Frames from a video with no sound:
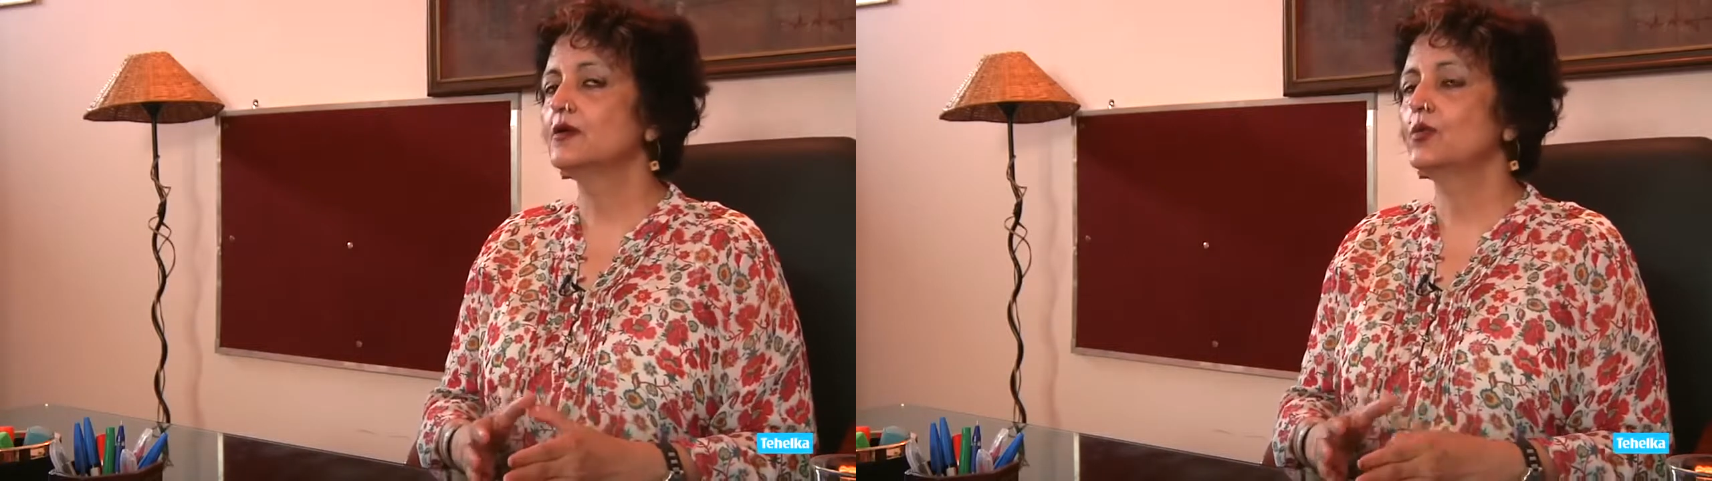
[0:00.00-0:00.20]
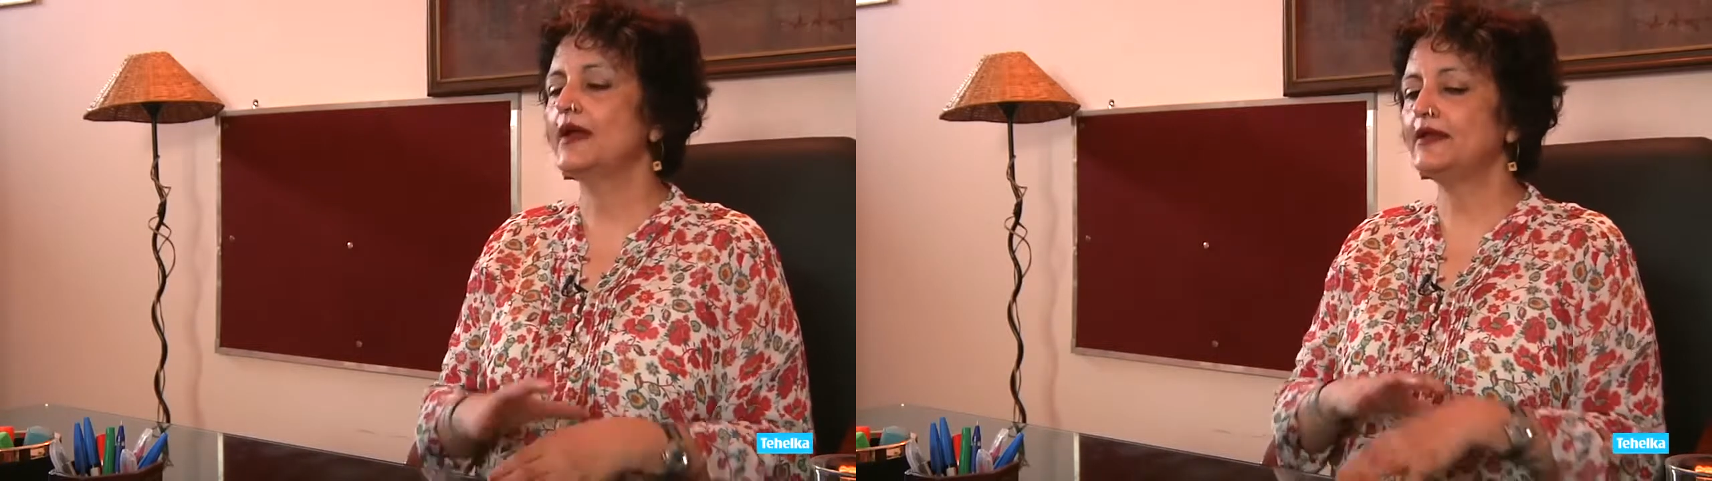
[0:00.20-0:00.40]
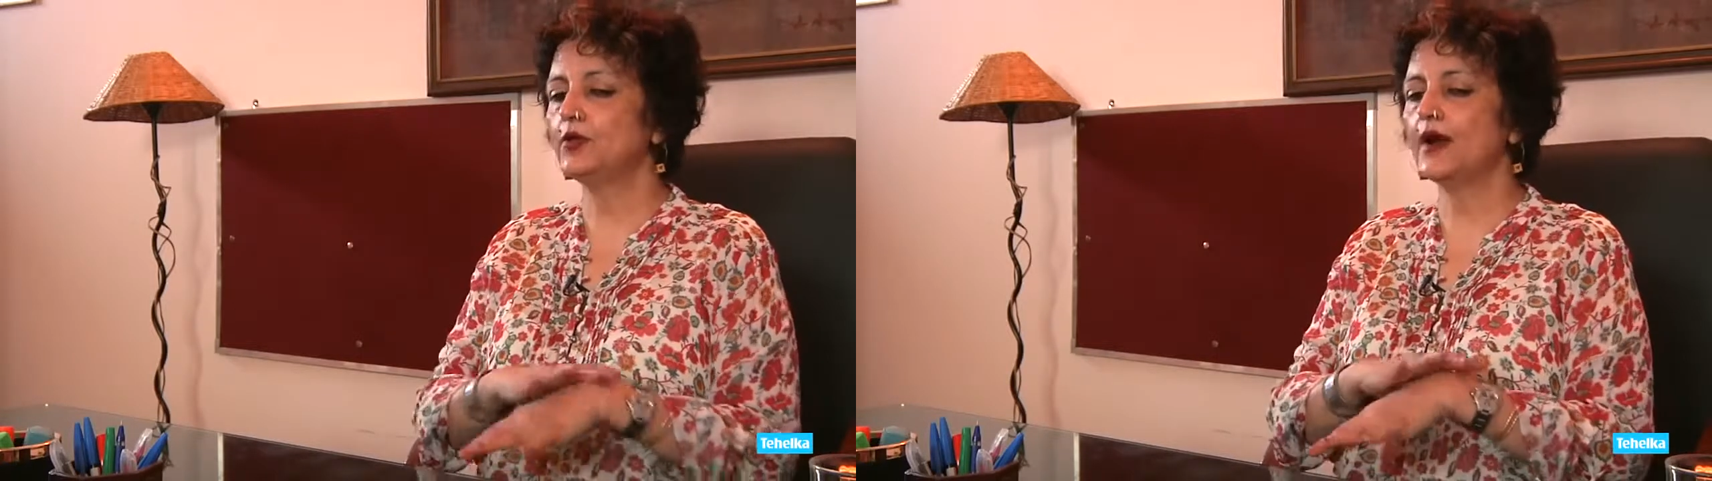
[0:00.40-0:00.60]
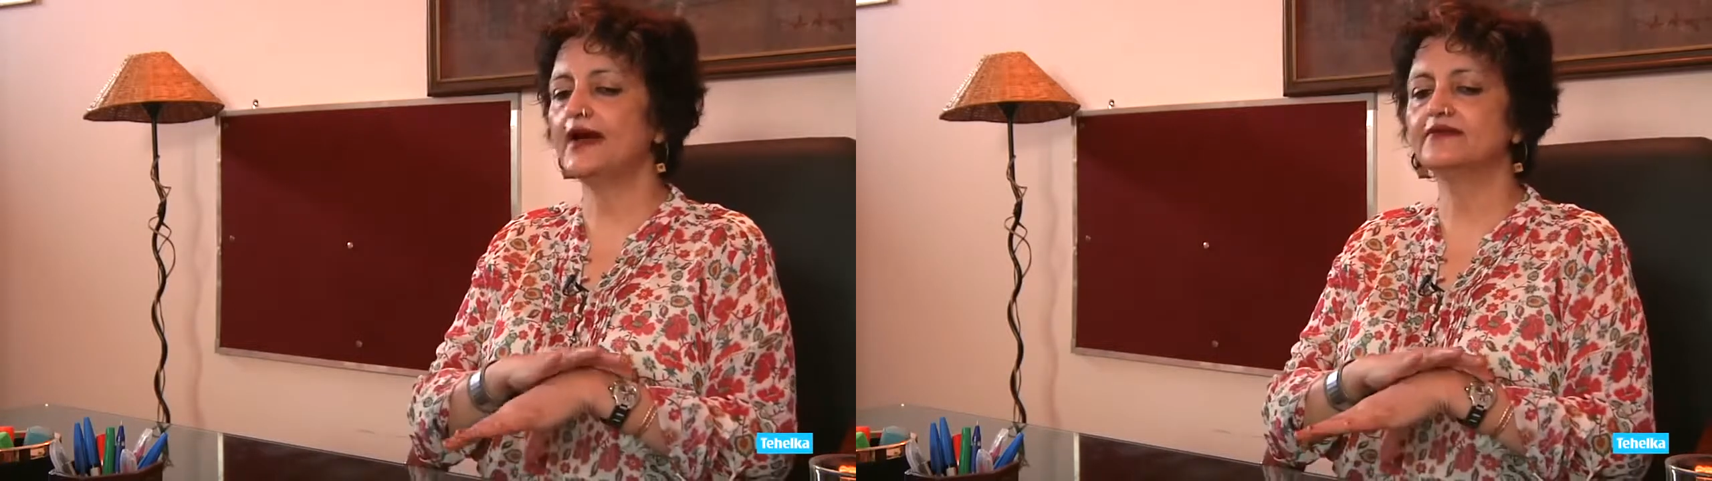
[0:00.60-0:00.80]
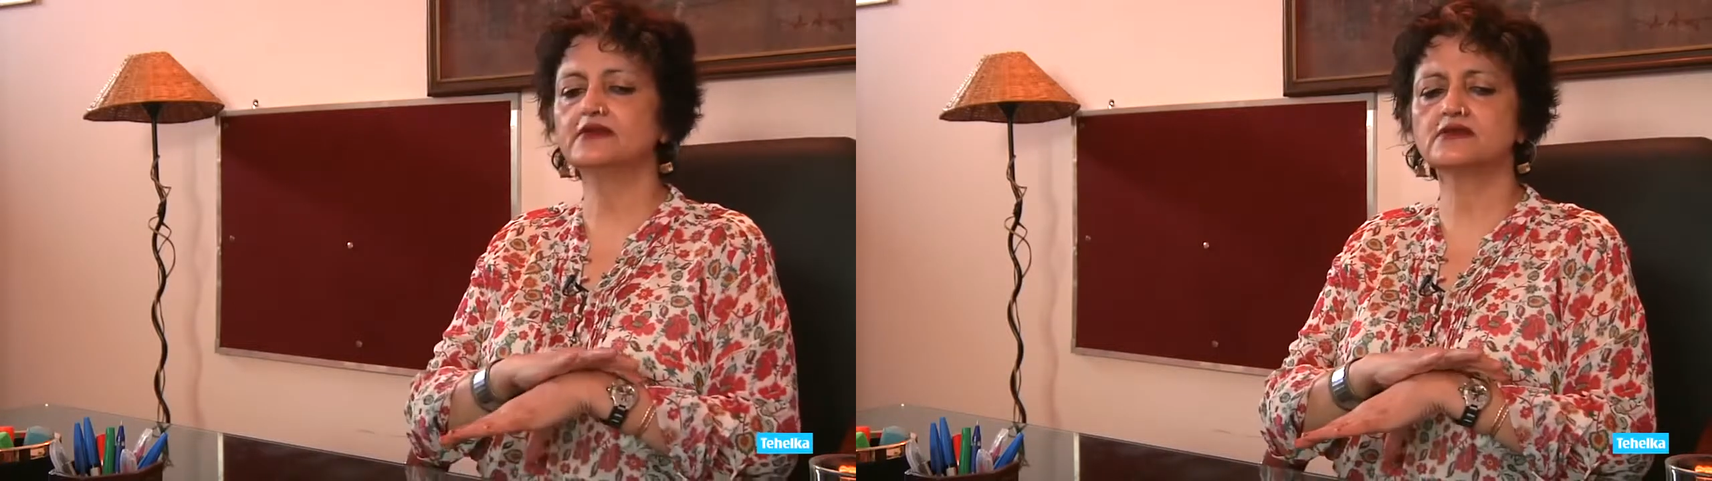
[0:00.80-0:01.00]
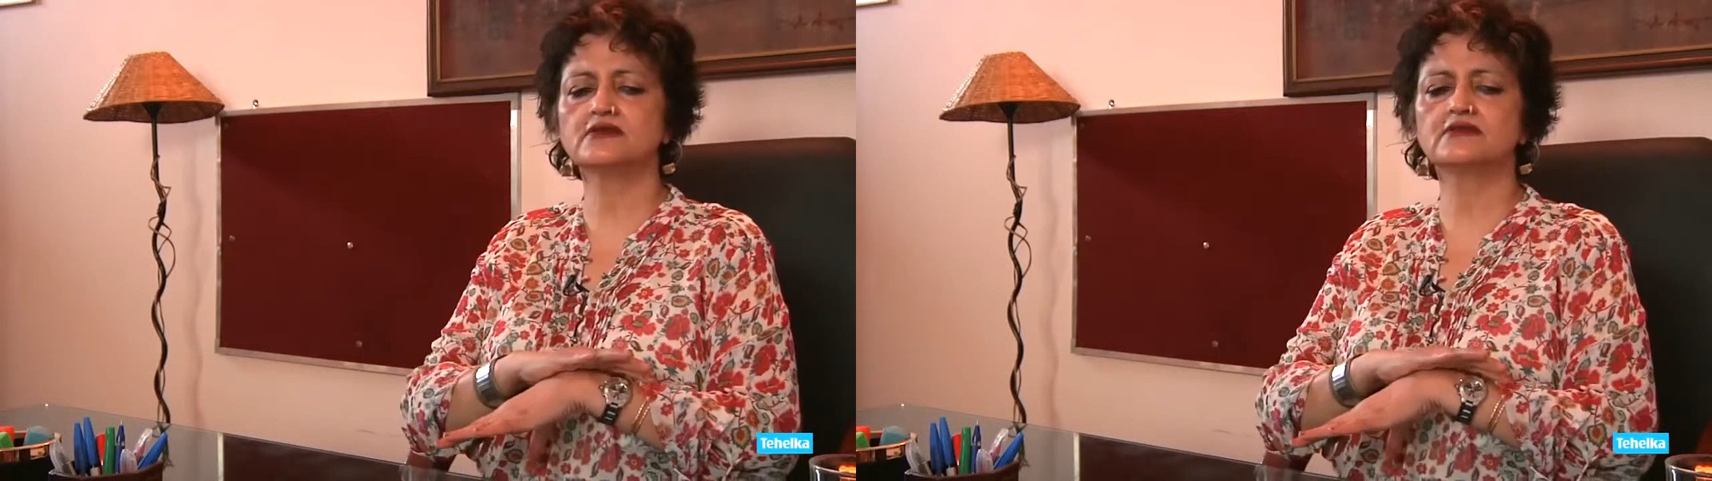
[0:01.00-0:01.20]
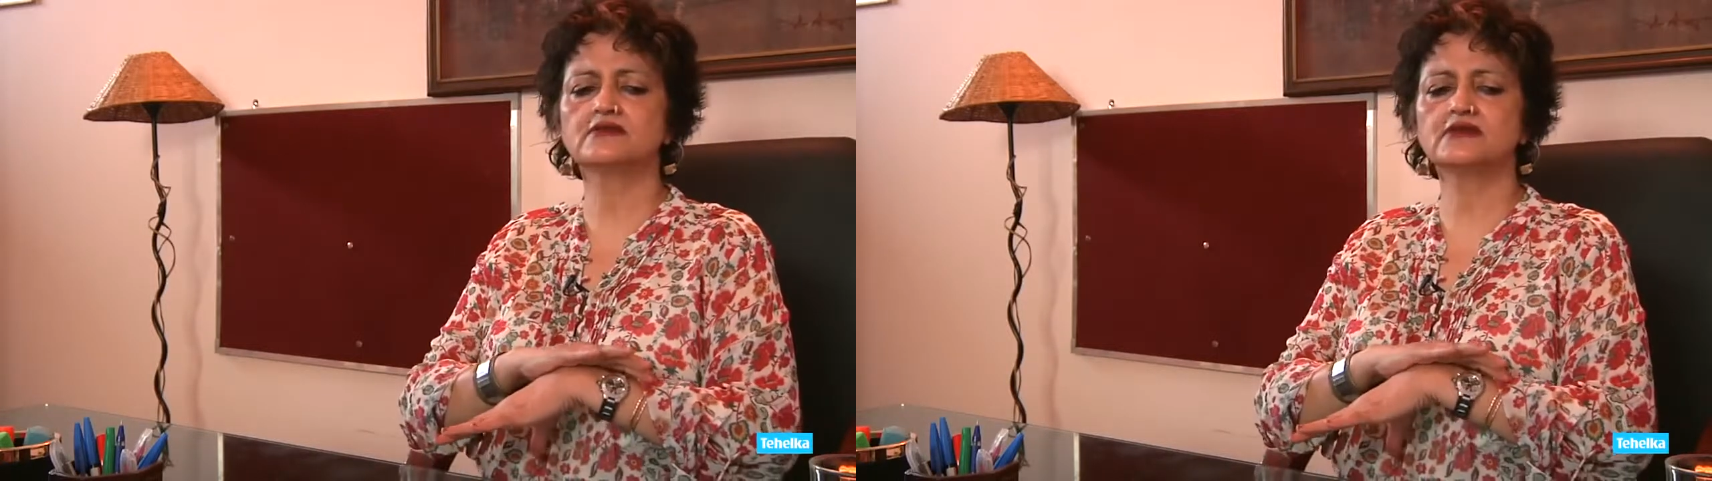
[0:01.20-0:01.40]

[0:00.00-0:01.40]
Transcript: when you have this